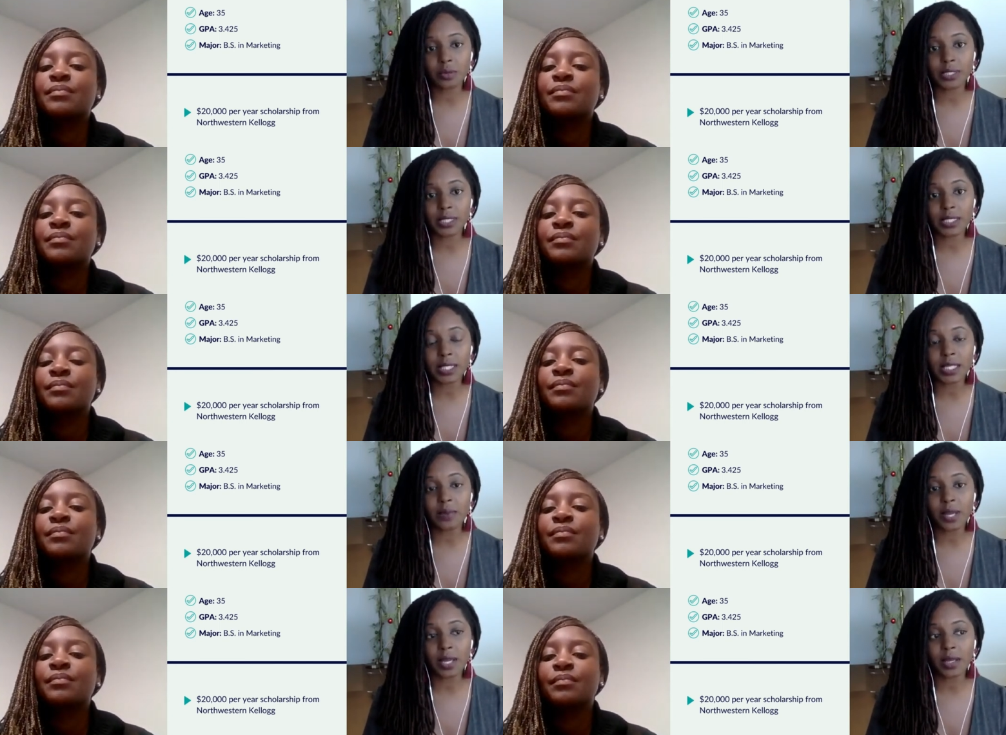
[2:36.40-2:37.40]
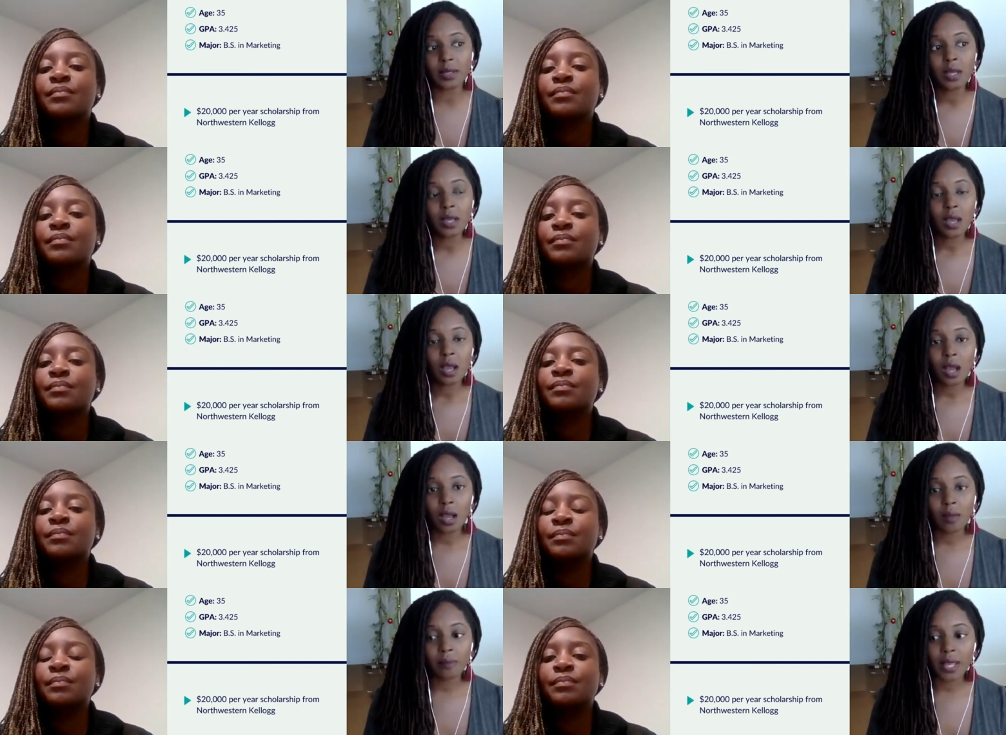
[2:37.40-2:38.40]
Speaker 1: with us anyway,
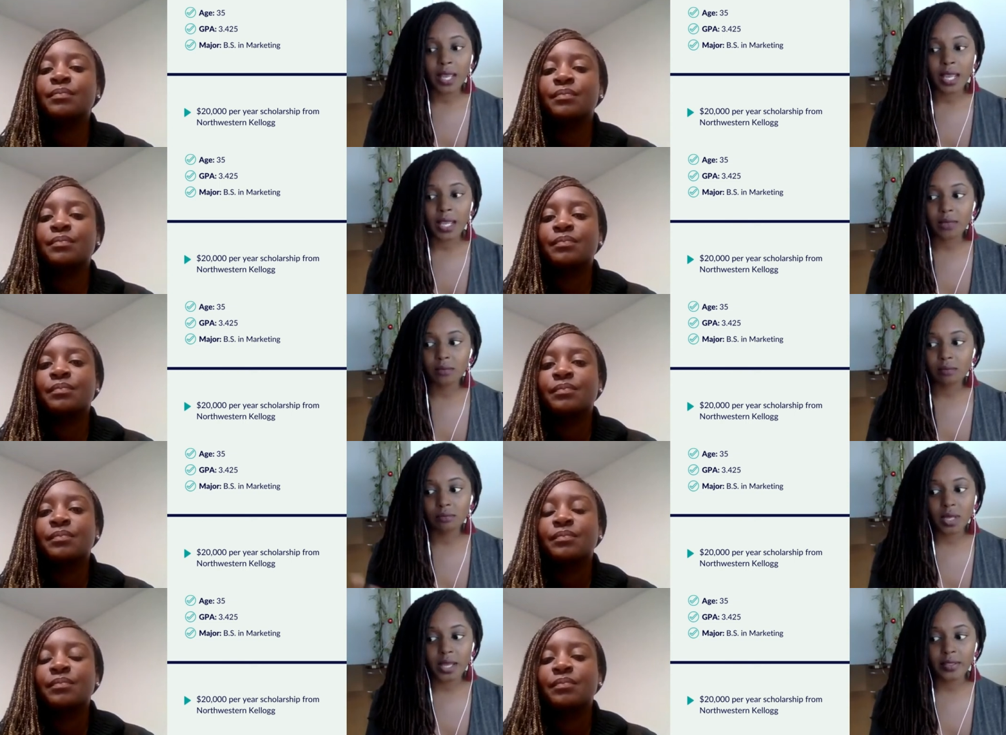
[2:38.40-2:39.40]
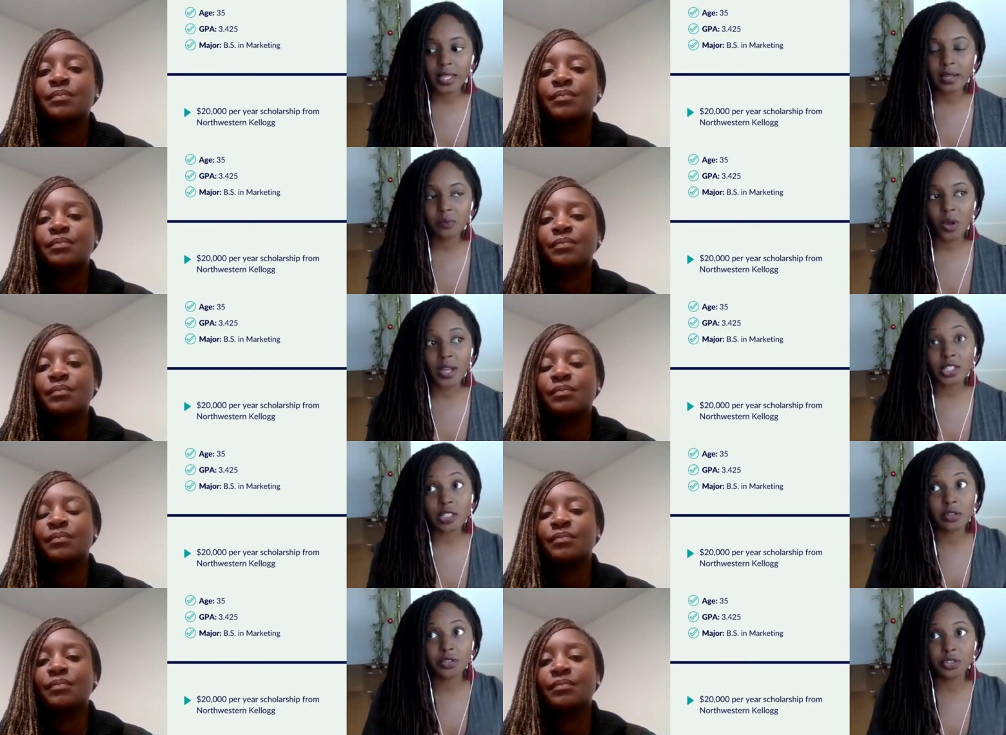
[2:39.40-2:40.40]
um, mm-hmm. and and then what
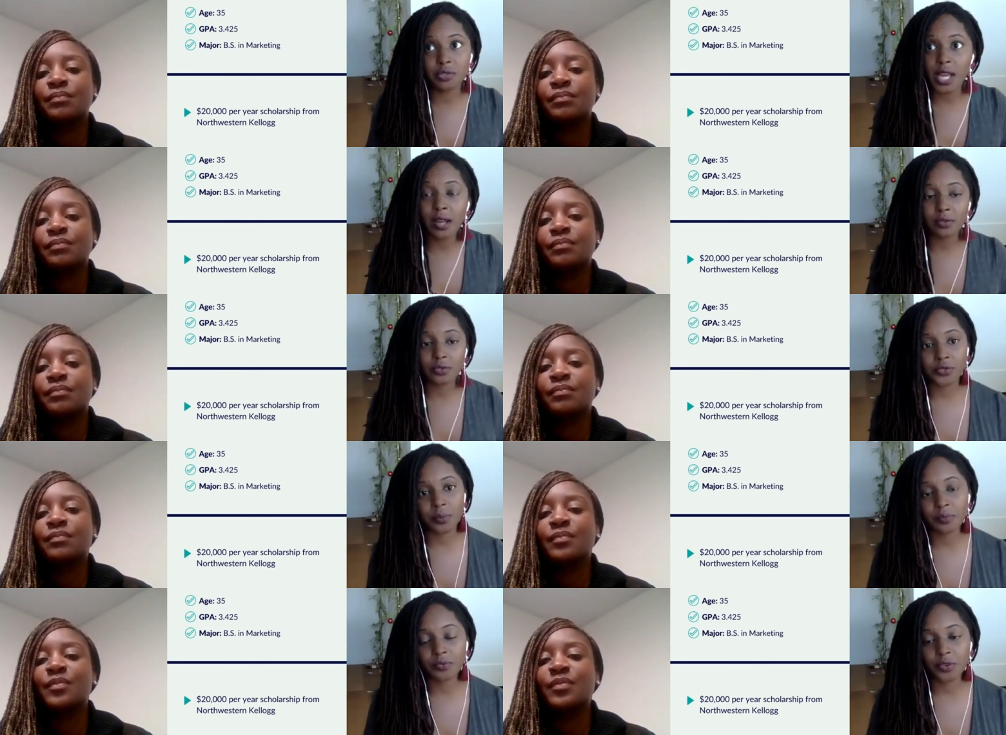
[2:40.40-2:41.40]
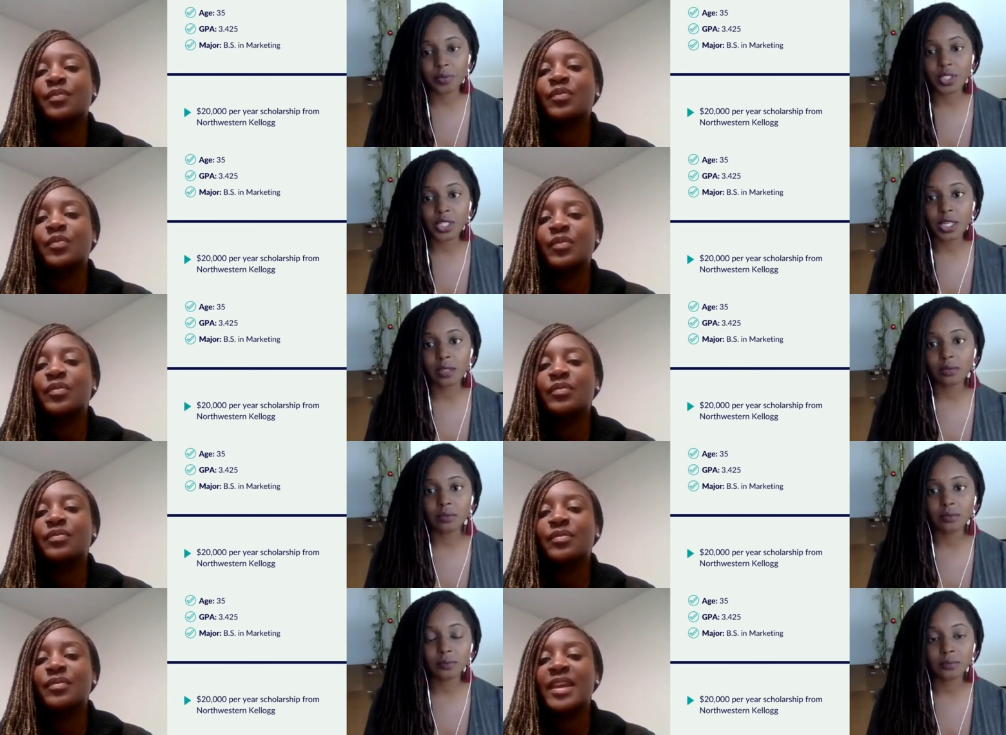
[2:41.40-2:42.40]
slowed you down from from reaching out.
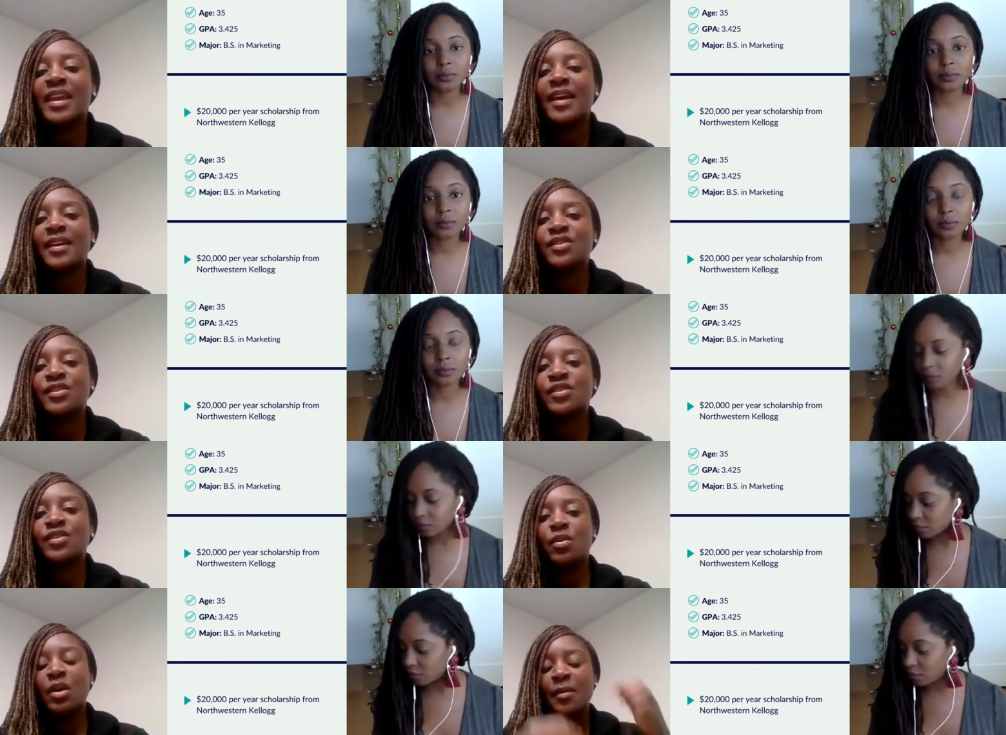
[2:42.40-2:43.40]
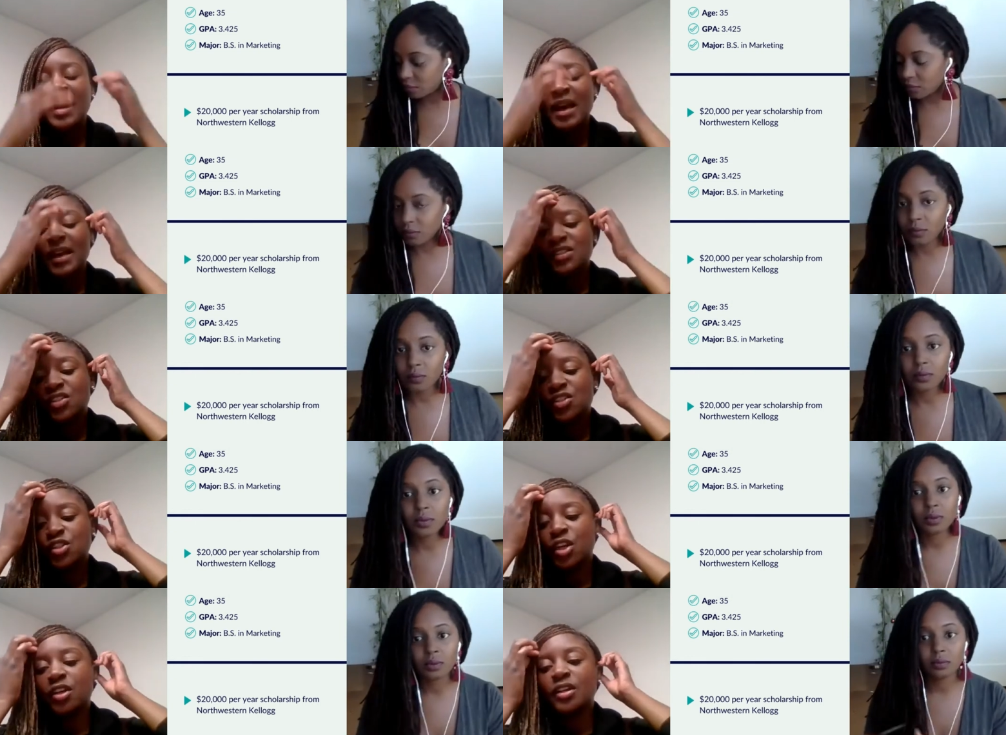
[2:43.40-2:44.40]
Speaker 2: Yeah, so um, I had
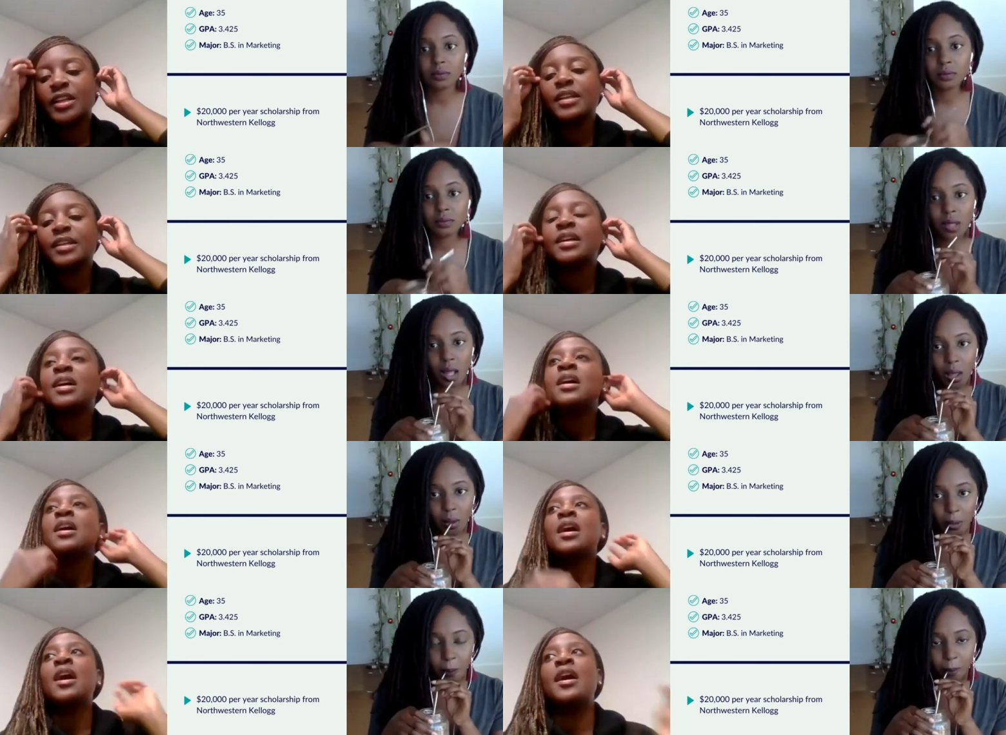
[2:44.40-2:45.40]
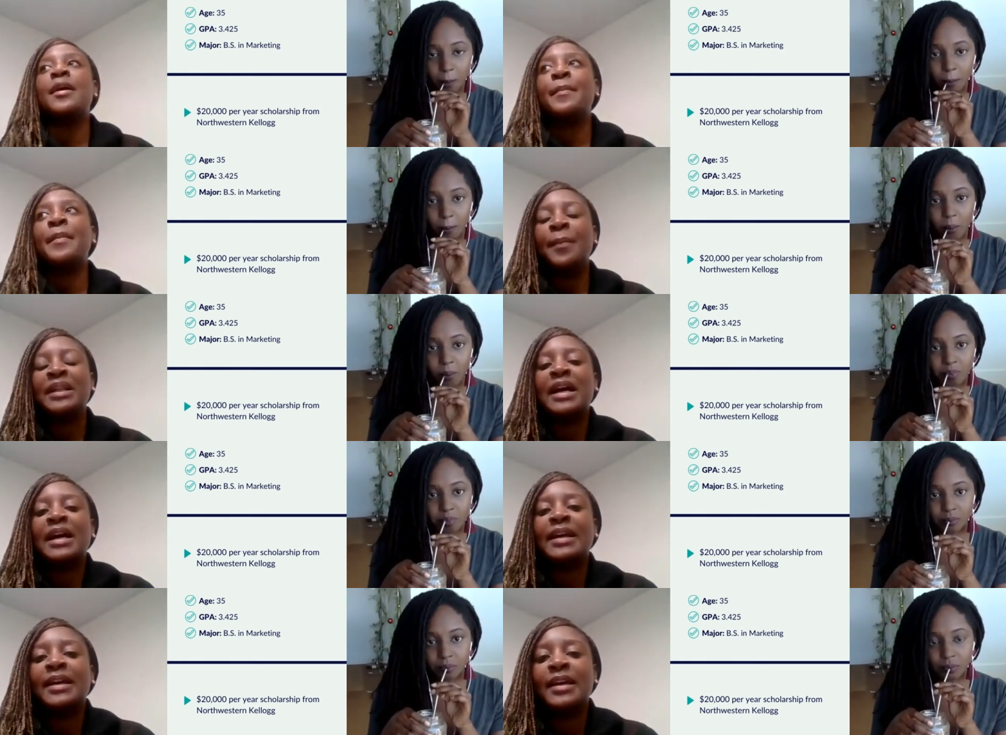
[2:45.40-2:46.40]
started um,
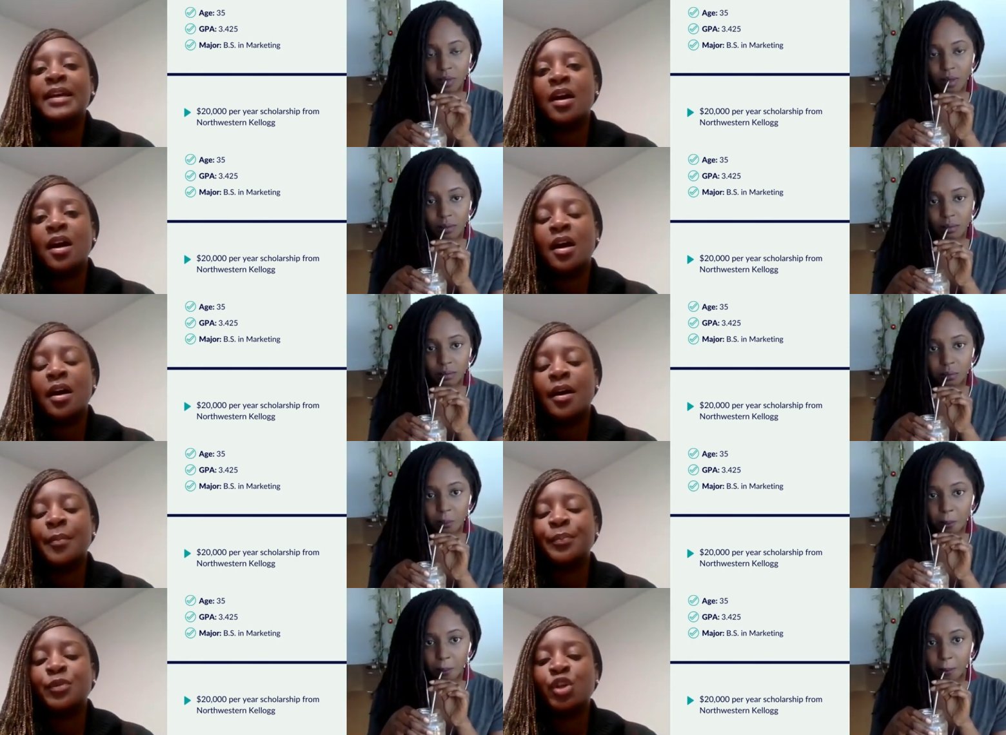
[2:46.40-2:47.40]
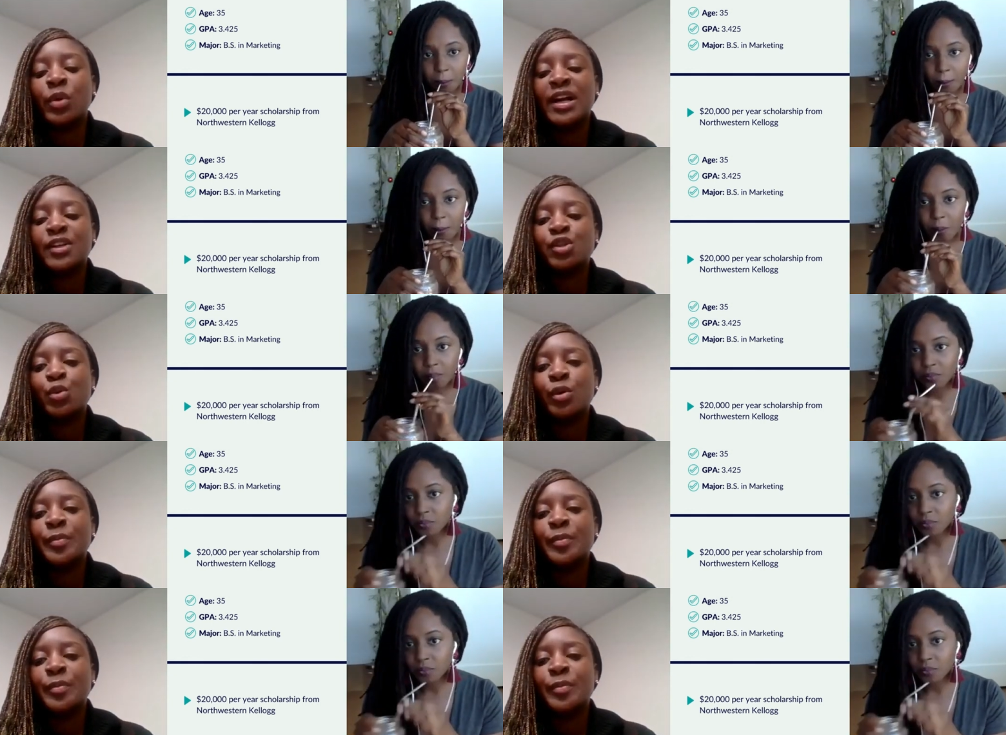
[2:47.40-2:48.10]
applying um, to grad school